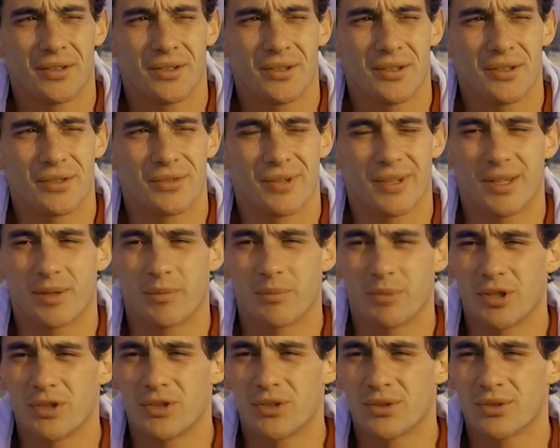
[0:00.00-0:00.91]
He's very
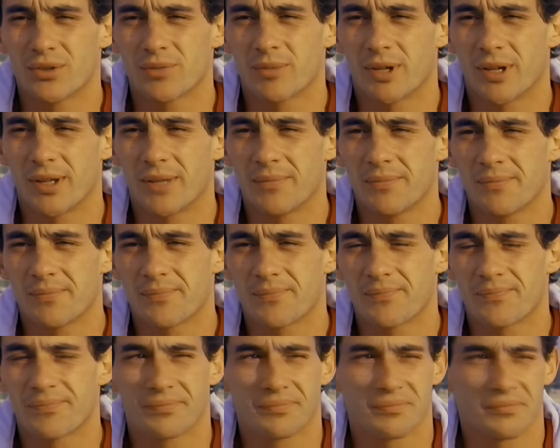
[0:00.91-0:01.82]
ambitious man,
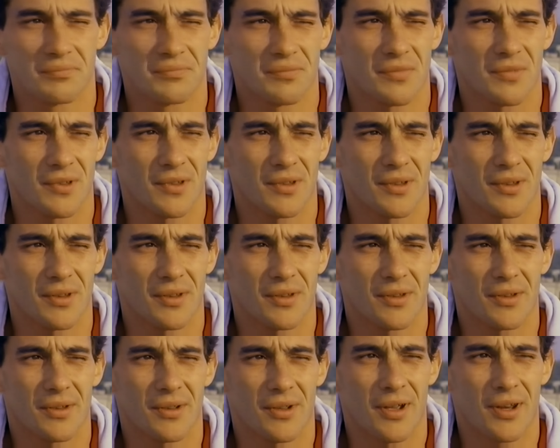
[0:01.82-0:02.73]

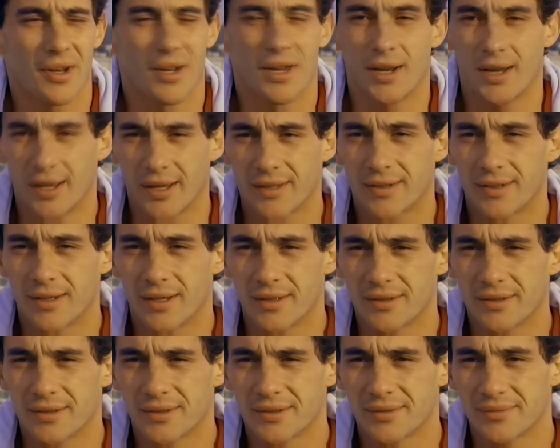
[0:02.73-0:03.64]
and I like
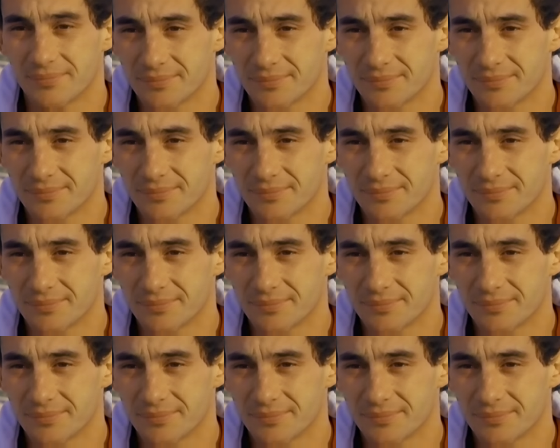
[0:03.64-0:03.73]
that.